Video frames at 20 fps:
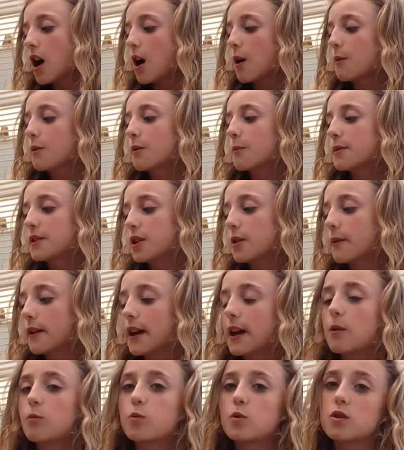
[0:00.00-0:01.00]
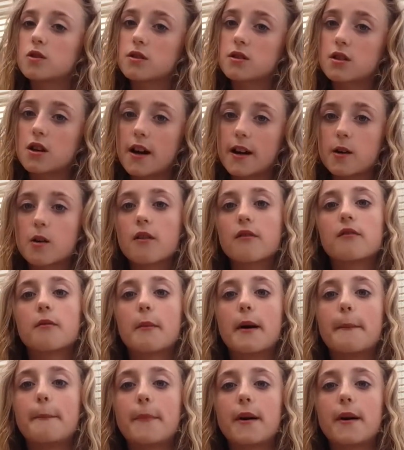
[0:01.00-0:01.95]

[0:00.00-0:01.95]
I will be doing a what I got for my